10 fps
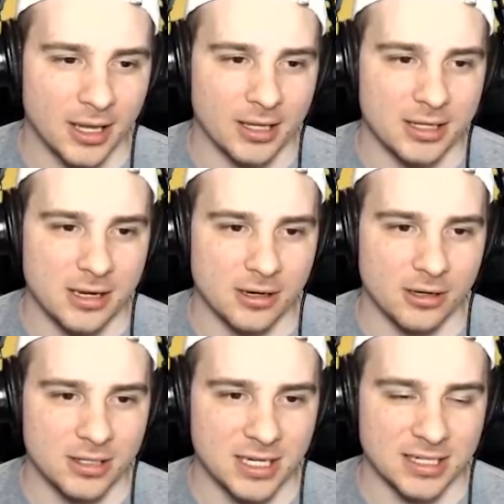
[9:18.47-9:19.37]
Here,
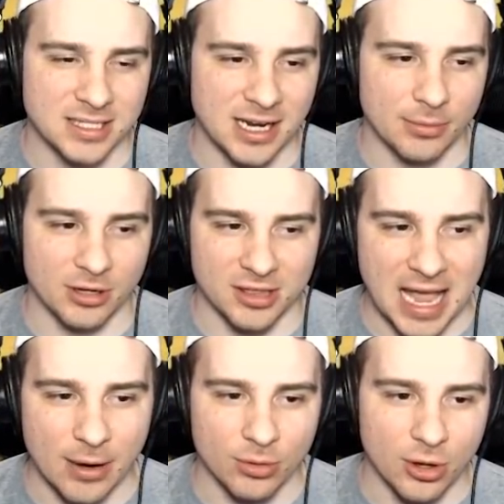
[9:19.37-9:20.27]
Dickinson able to get
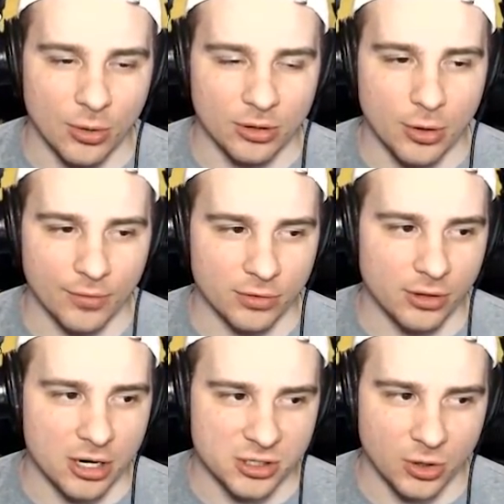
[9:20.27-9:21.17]
that one going over the
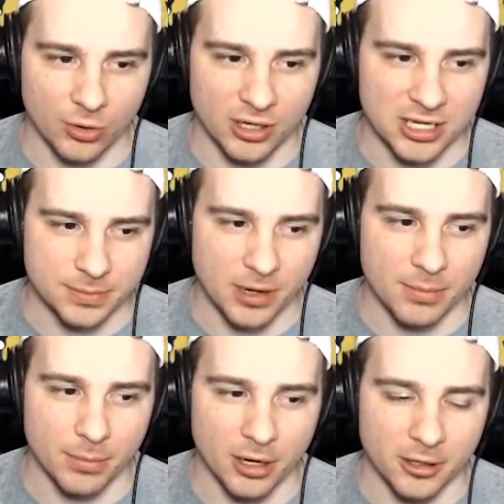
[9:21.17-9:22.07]
right shoulder, his bread
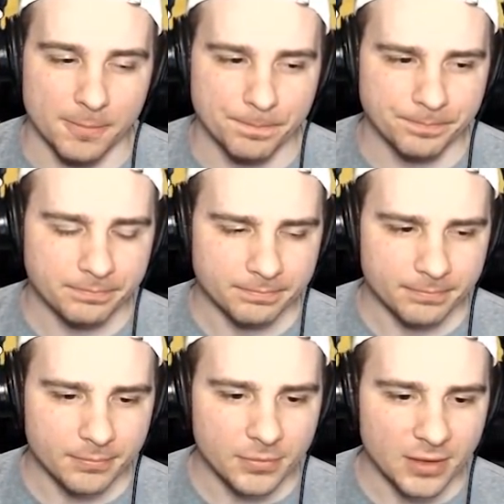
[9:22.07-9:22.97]
and butter.
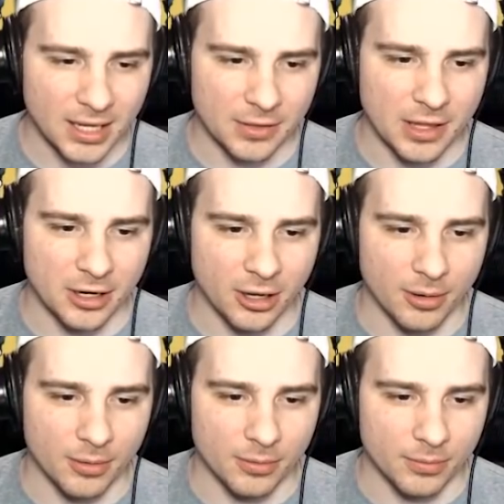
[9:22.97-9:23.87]
And
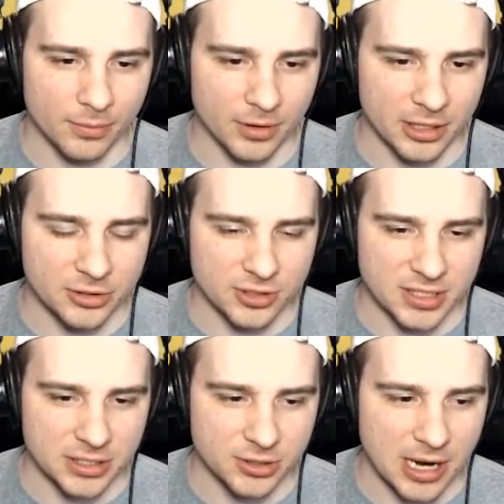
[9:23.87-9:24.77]
then
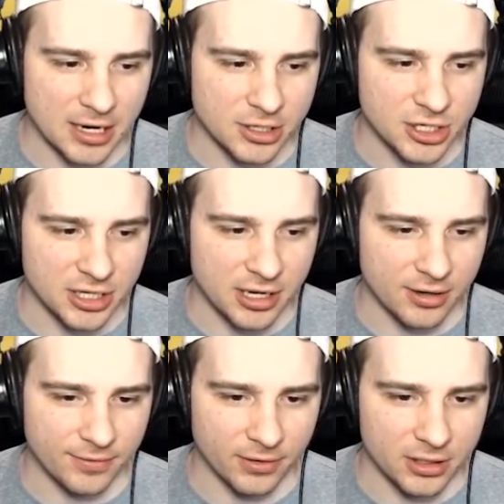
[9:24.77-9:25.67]
interesting strategy
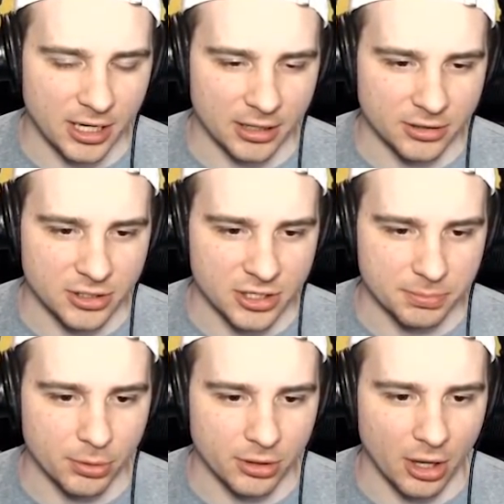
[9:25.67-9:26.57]
here for Indiana to just
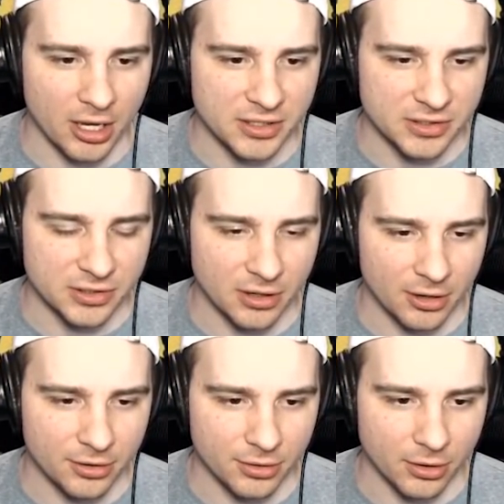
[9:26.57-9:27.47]
put ice
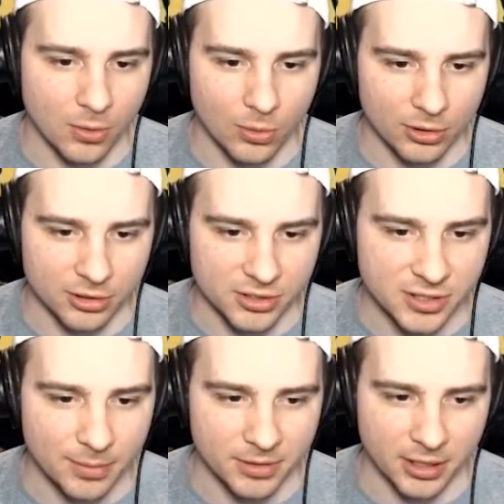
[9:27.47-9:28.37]
under the court or
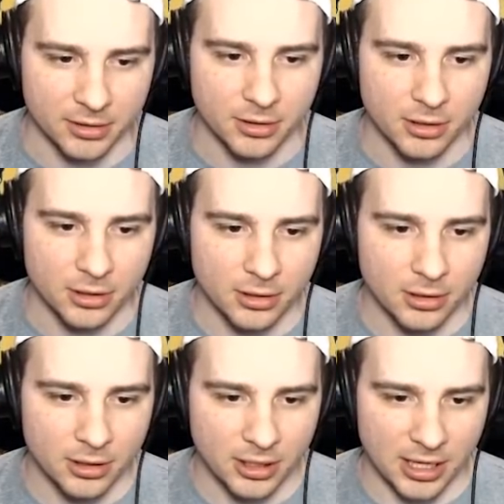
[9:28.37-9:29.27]
something.
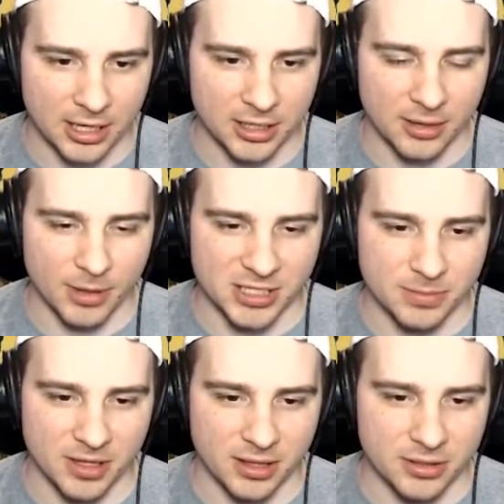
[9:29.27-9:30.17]
And Mike
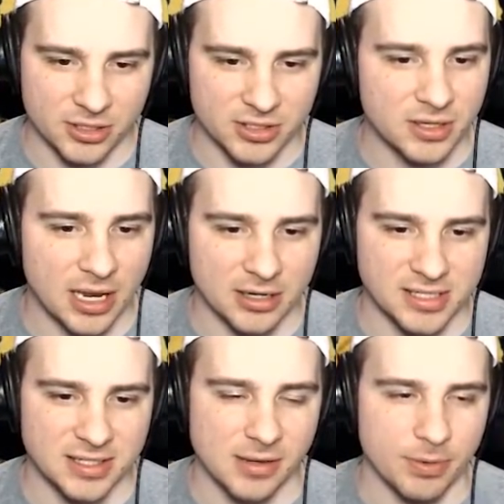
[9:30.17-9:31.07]
Smith just kind of
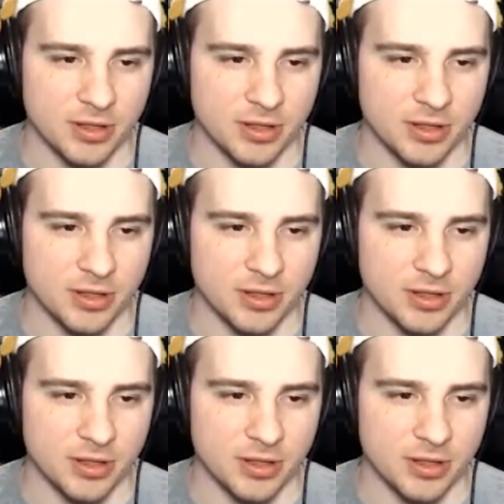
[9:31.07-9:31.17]
slipping